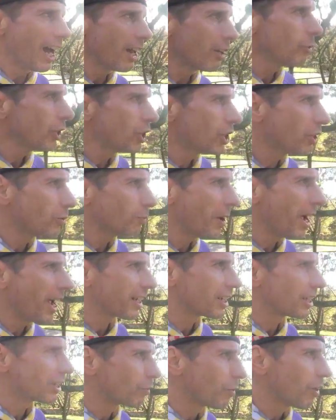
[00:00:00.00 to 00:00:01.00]
as we
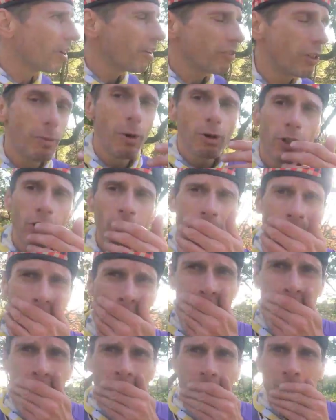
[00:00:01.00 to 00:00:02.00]
suspected, one of the most
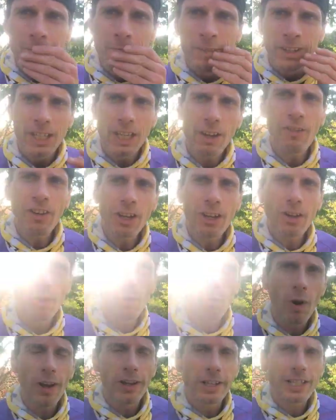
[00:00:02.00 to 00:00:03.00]

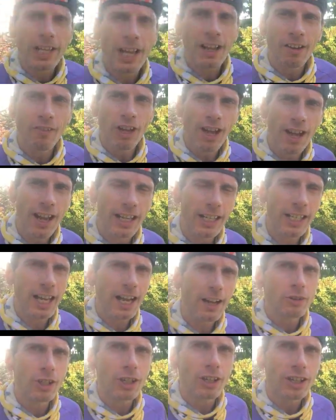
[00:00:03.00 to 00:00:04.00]
difficult ones I've yet
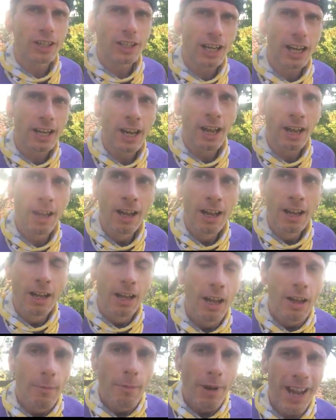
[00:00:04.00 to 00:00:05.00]
encountered, and
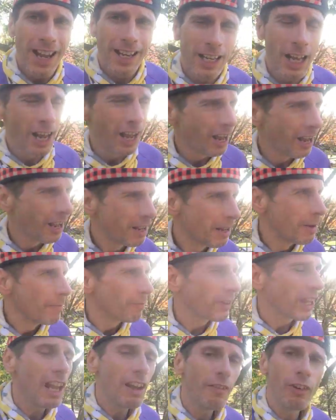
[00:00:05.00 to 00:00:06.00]
made
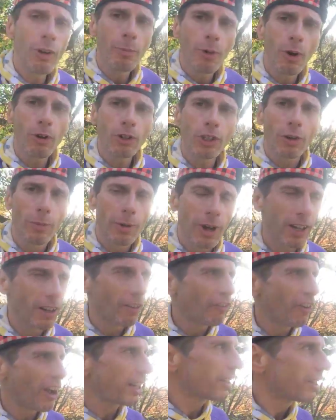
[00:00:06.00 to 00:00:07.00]
even more so by
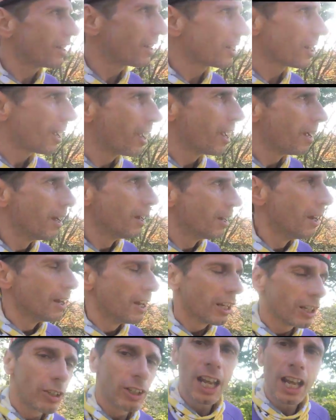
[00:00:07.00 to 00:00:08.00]
the fact that
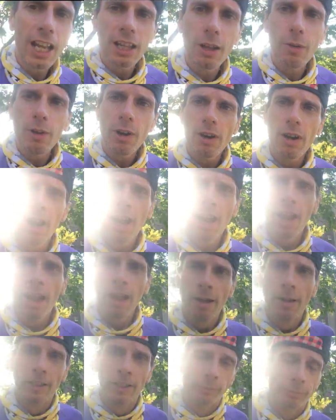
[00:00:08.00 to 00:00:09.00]
today they were
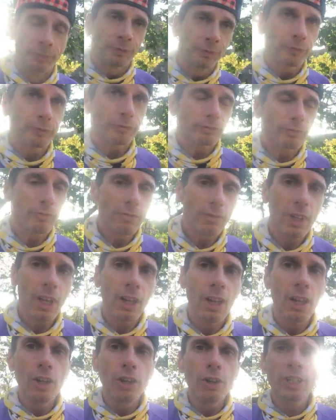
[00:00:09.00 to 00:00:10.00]

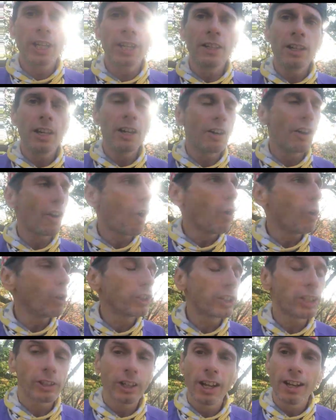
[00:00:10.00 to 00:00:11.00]
using their
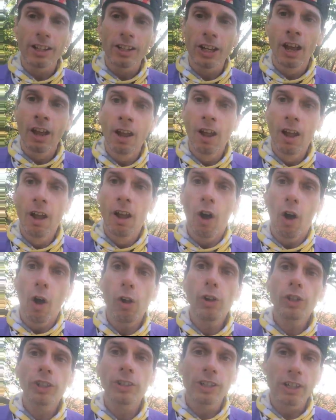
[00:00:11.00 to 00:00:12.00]
alternate
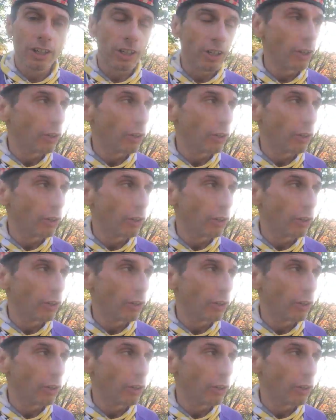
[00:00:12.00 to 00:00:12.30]
alternate